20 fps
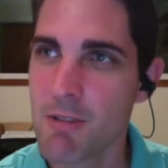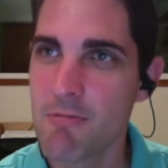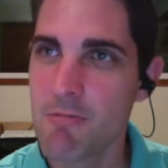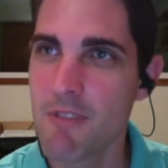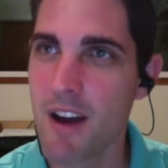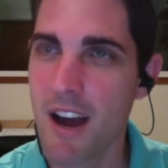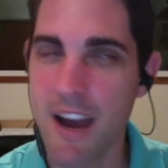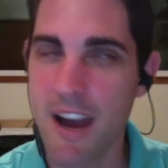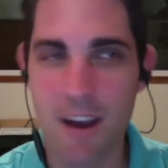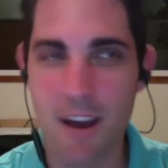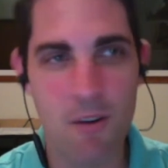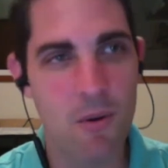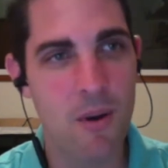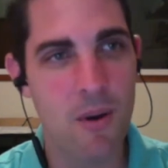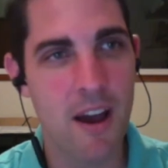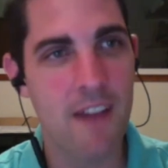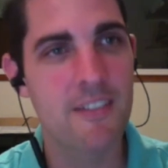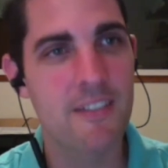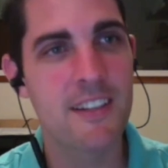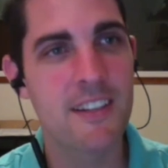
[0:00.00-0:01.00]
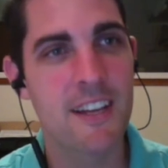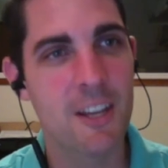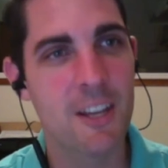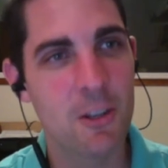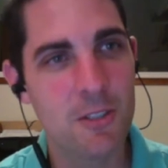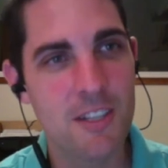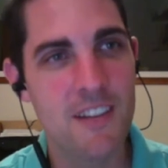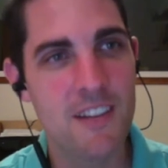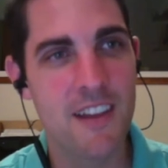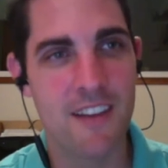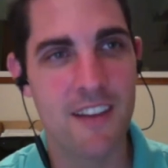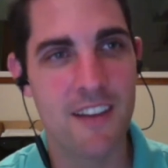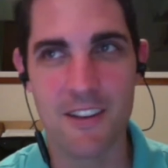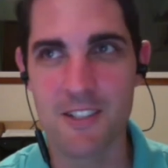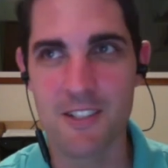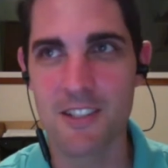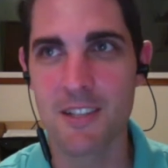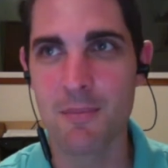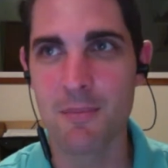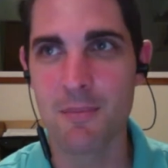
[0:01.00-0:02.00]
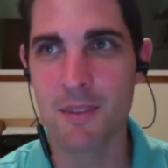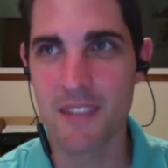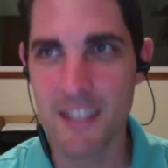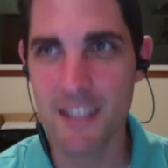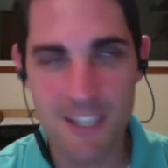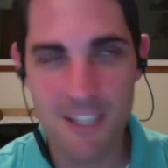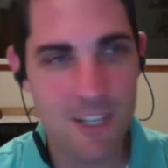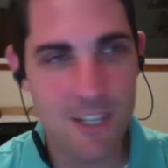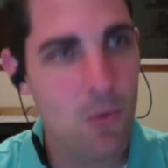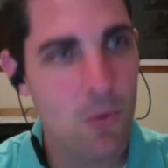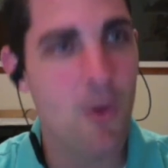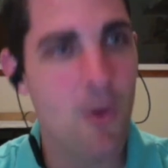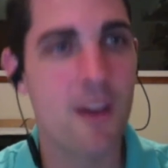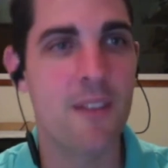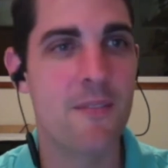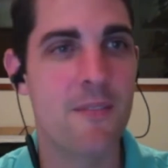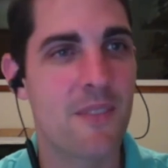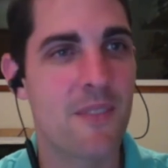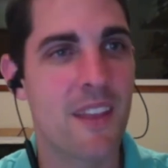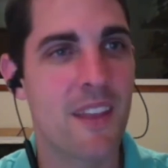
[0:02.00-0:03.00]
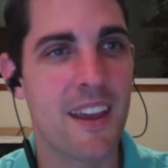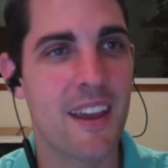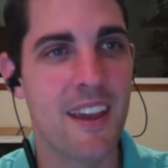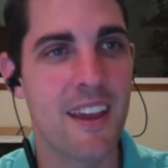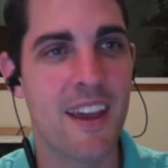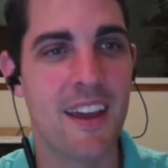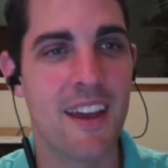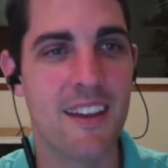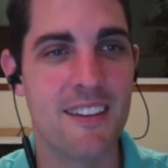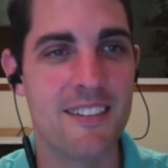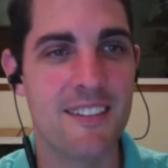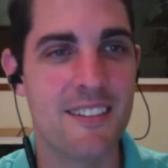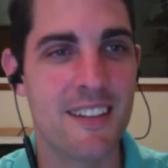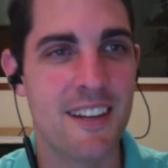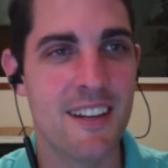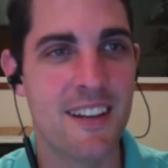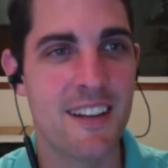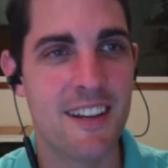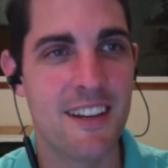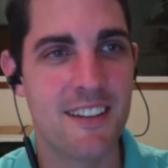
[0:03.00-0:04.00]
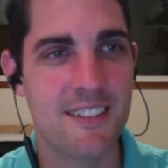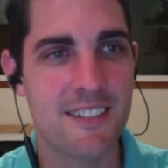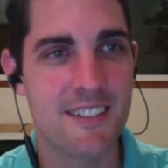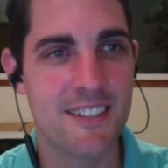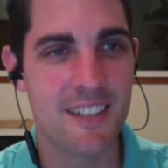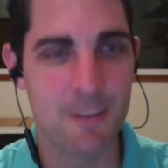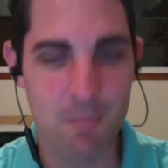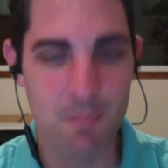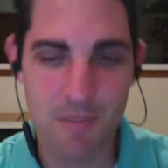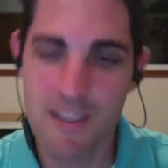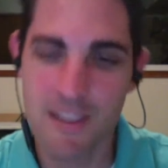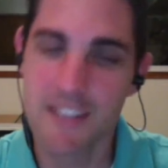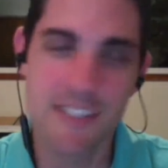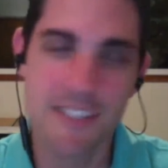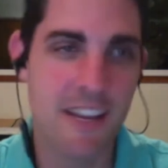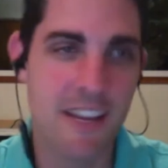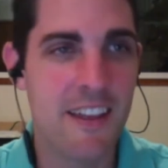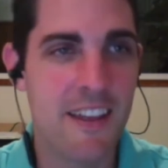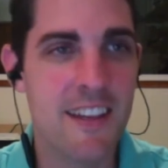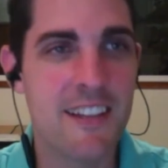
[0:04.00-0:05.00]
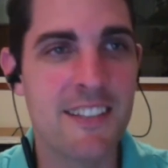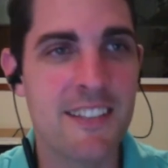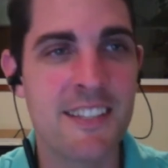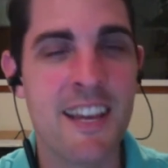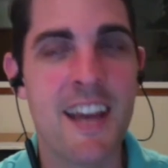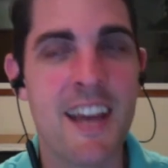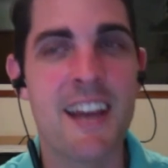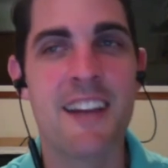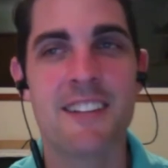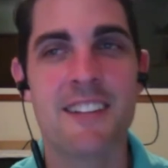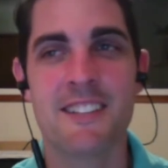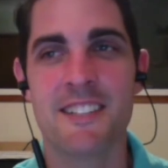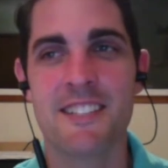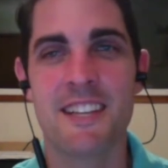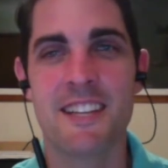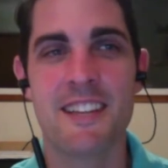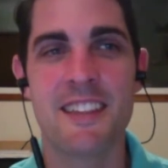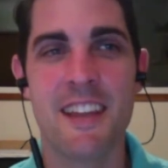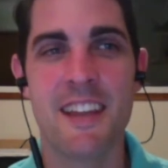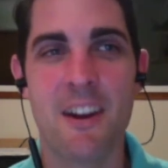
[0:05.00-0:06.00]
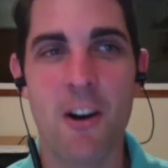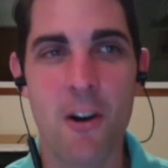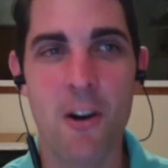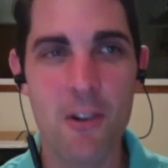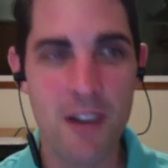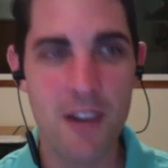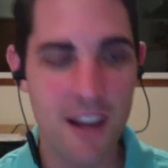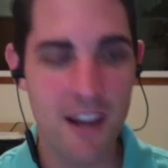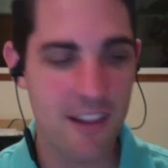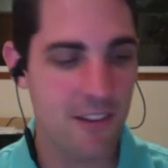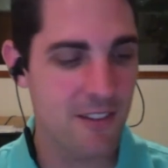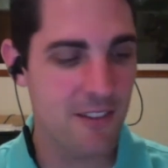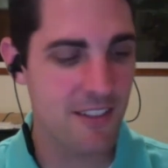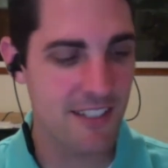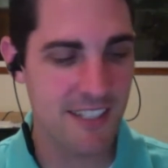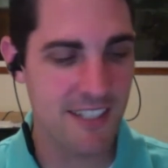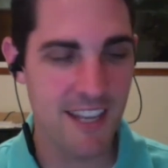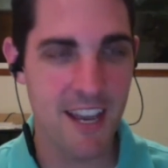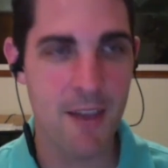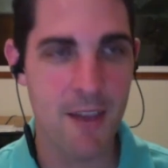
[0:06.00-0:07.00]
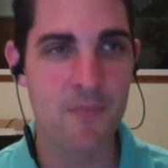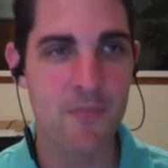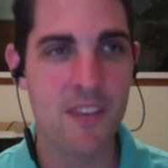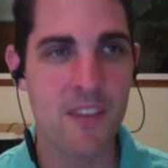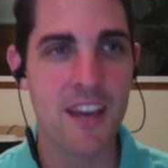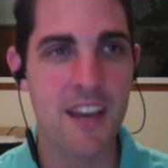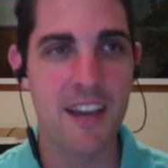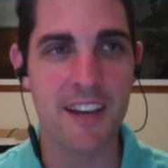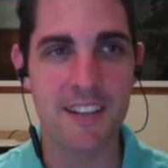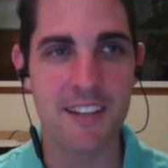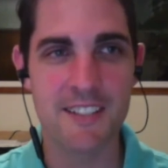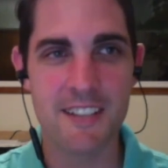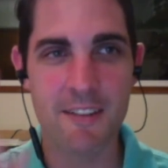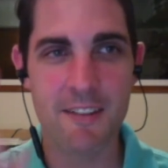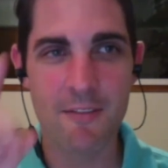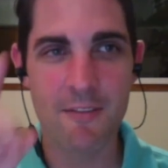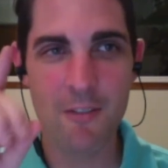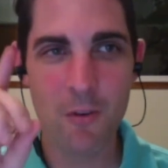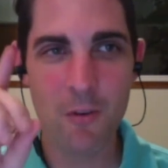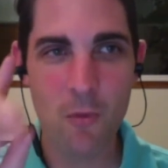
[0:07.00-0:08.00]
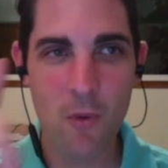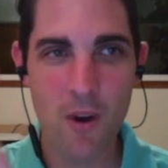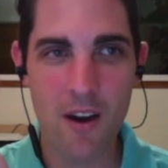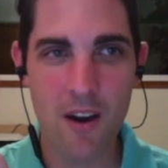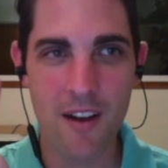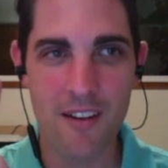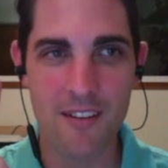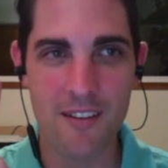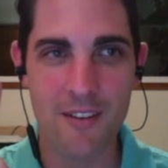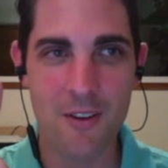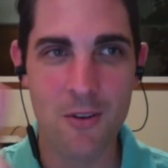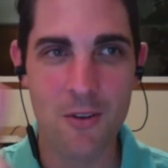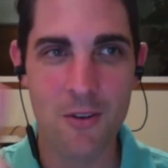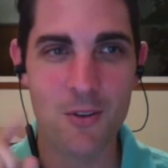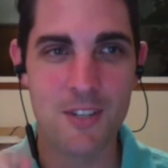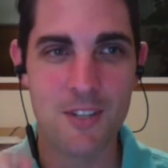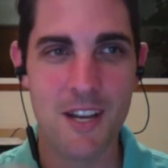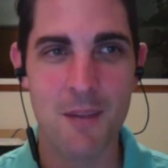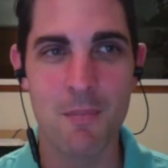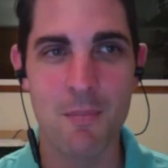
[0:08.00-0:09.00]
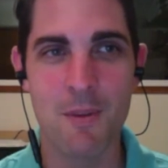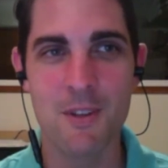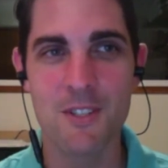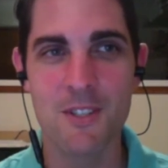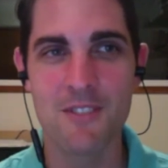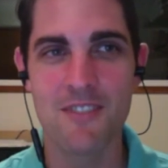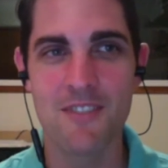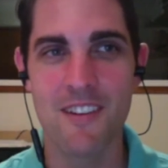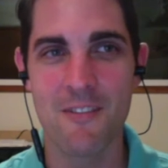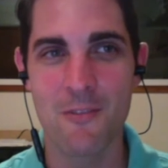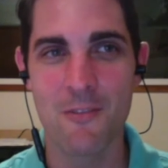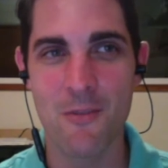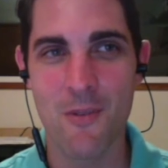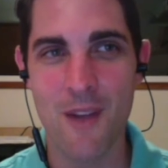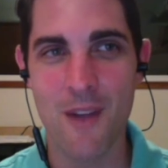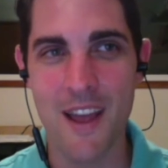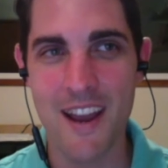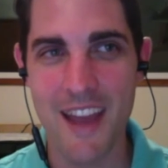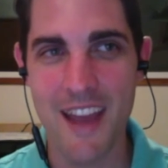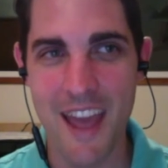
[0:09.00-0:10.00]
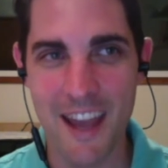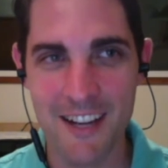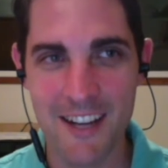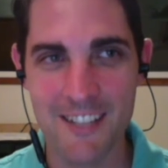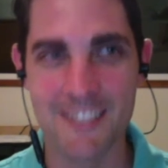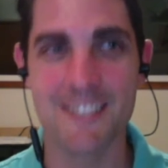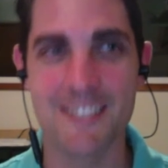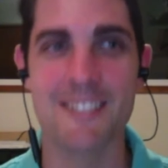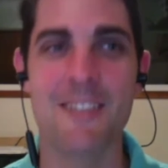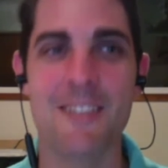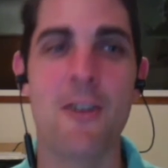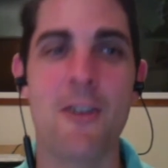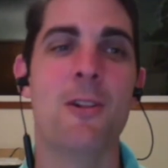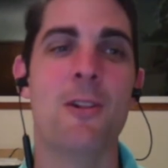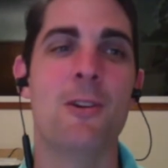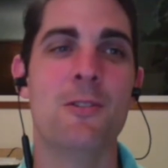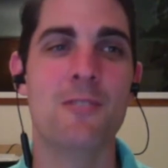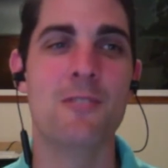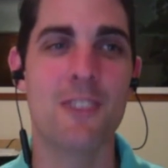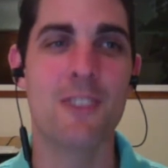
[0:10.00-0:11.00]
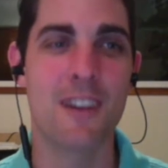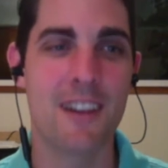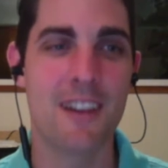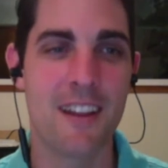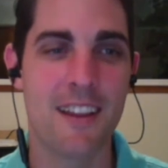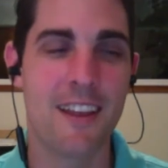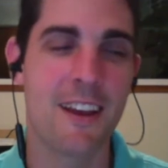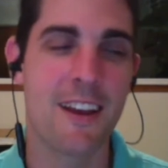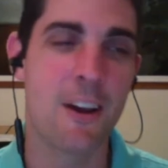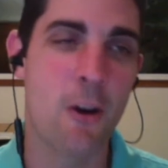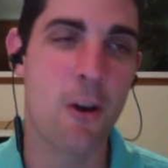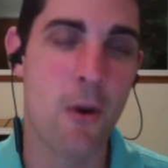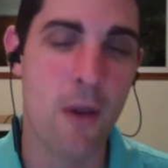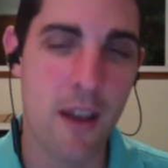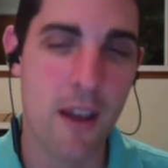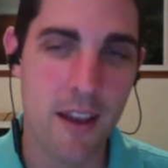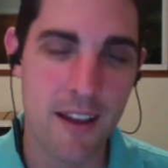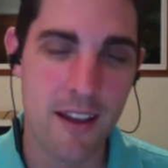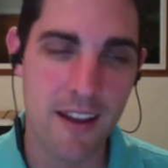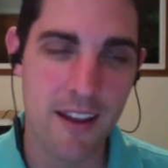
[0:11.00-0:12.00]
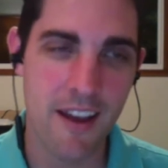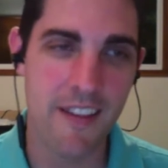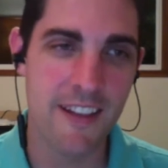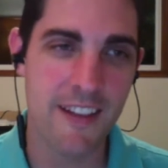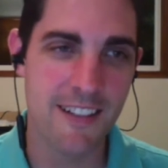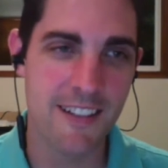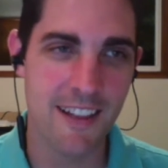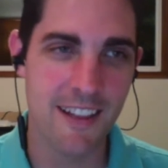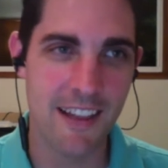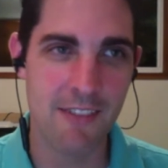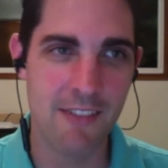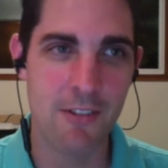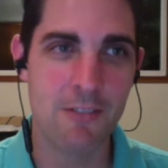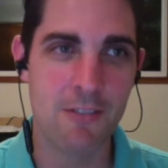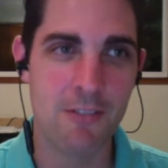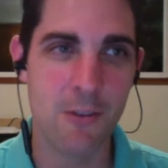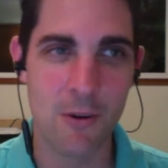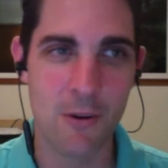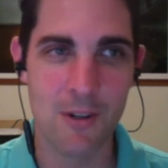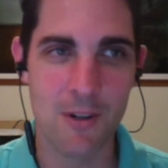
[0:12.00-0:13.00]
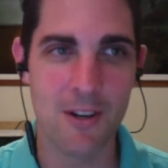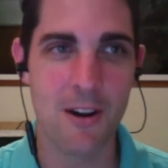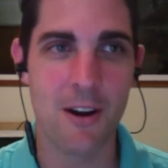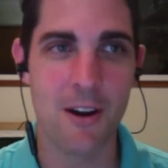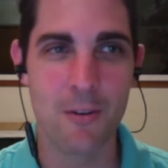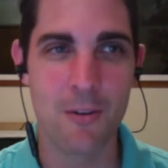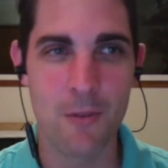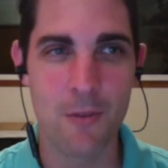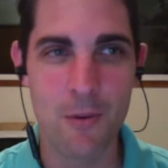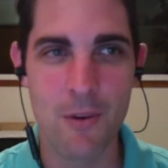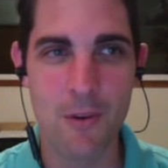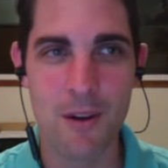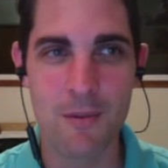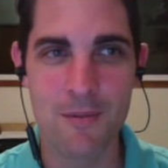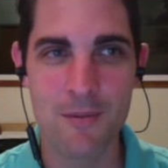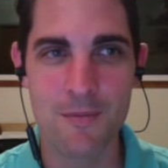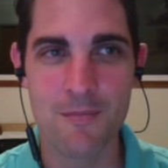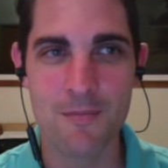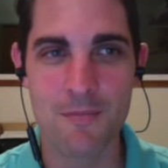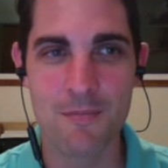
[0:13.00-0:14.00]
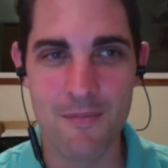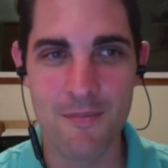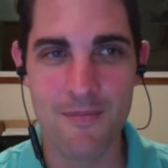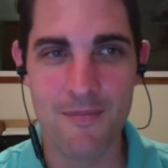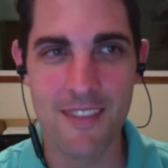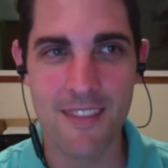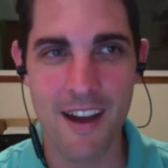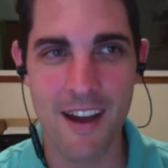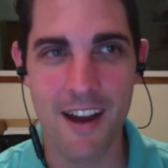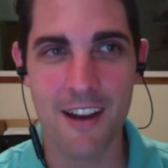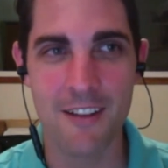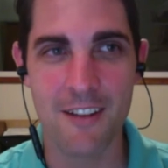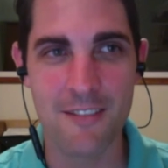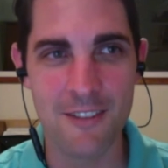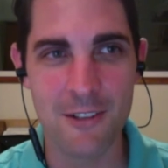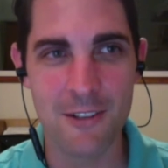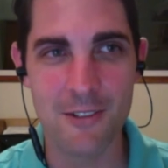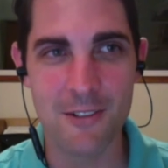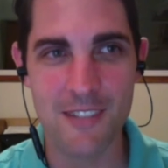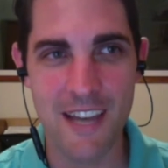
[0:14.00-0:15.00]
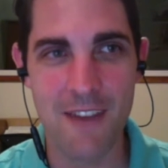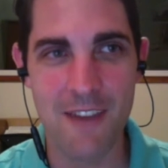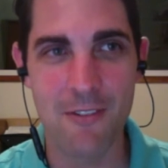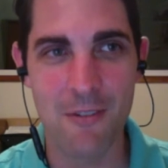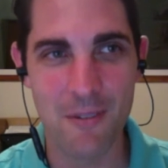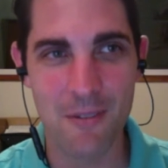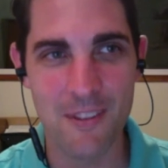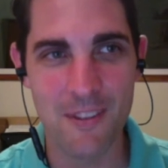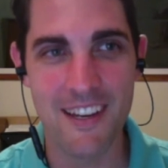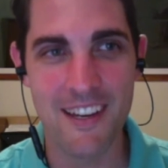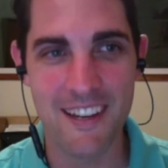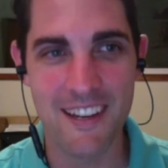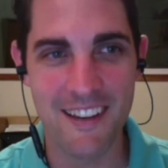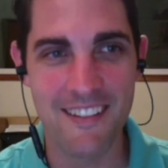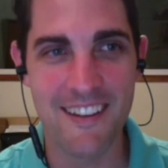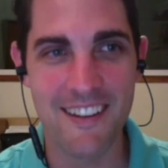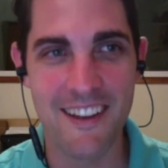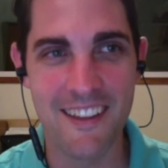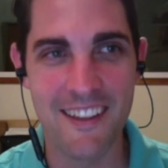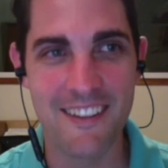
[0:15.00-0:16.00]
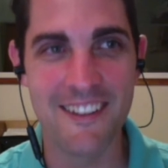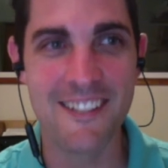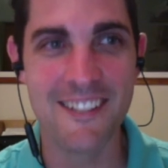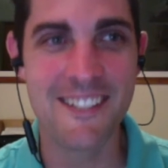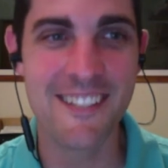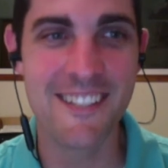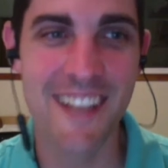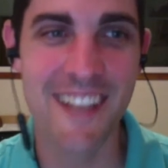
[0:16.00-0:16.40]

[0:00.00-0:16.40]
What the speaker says: I will have to get used to that eventually, but that's a new one. And she's like, but that's how that is. She said they all kind of look the same, except for one, which had a bunch of red X's all over it. And they go, yeah, that's the level 4 car. We want to not confuse that one with any of the others.